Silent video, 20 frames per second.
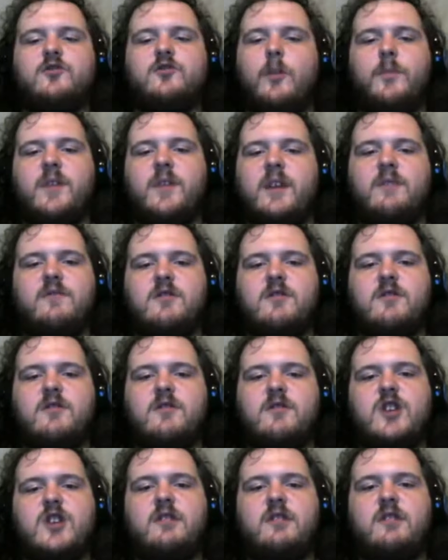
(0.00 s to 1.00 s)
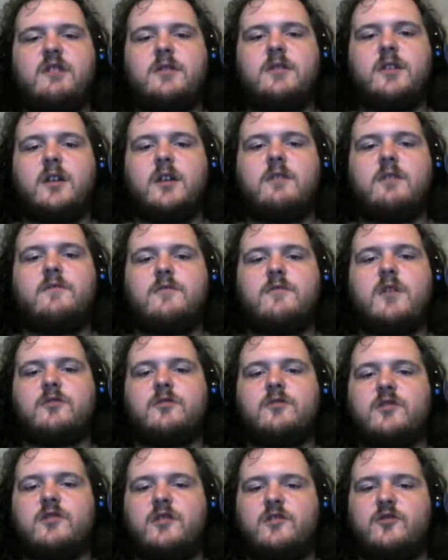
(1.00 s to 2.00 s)
giving a shit about the
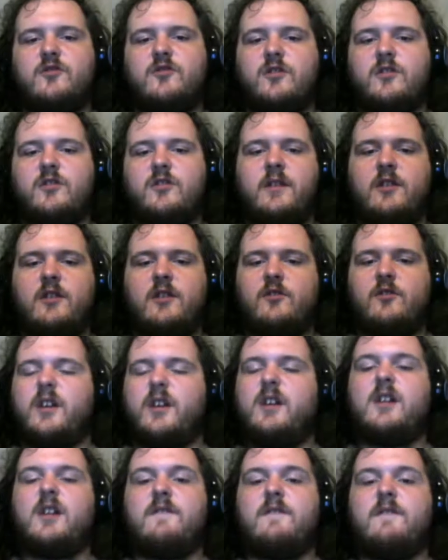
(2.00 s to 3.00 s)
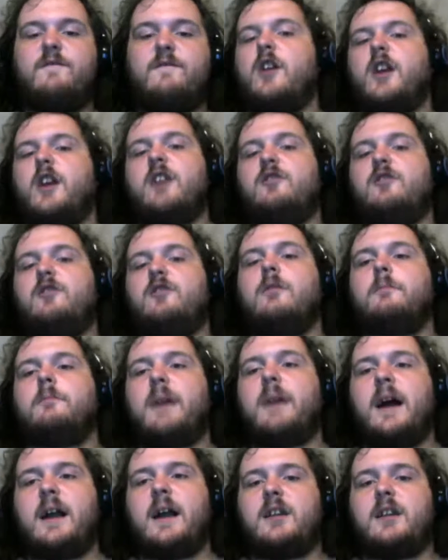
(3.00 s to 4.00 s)
overarching story, and it's like, fuck it, he's come
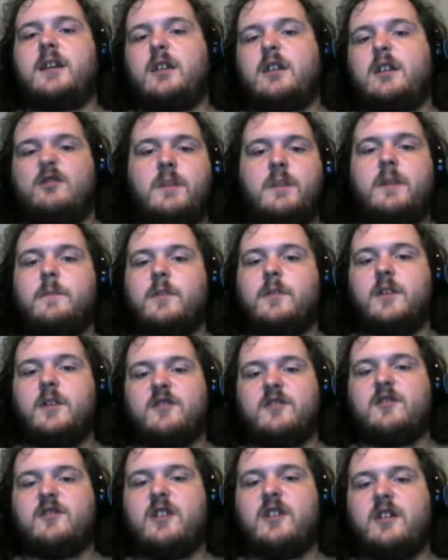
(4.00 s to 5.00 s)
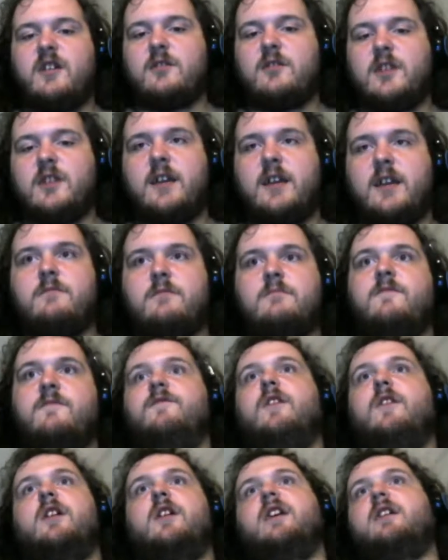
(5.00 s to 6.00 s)
back and now there's different people that he's killed again.
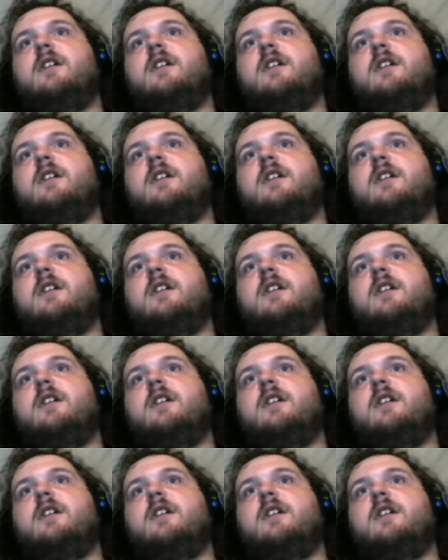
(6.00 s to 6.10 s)
Fuck it.